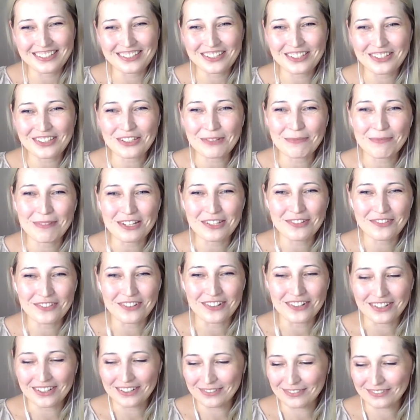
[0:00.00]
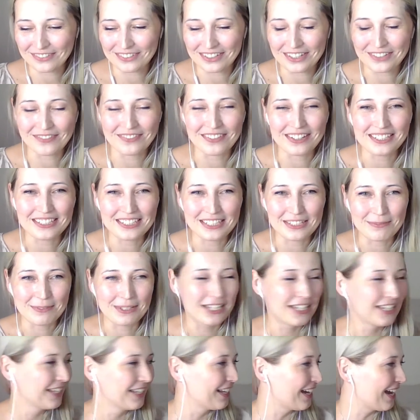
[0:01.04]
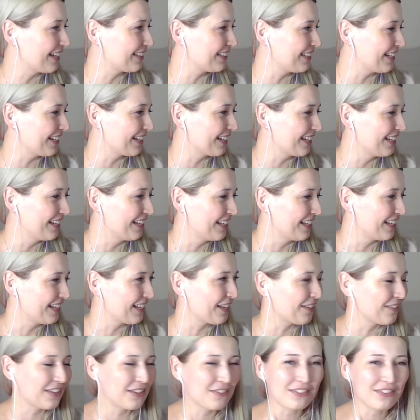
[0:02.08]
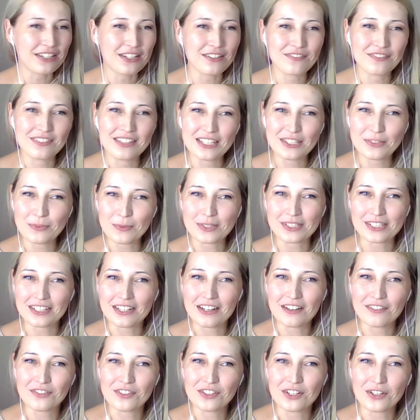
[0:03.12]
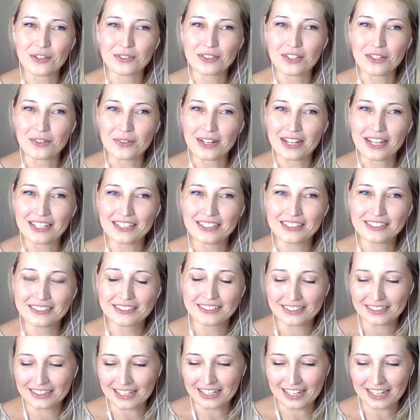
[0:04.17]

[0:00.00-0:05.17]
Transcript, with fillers: Thank you so so much for for inviting me. I think even if this was enough, you know, the rain.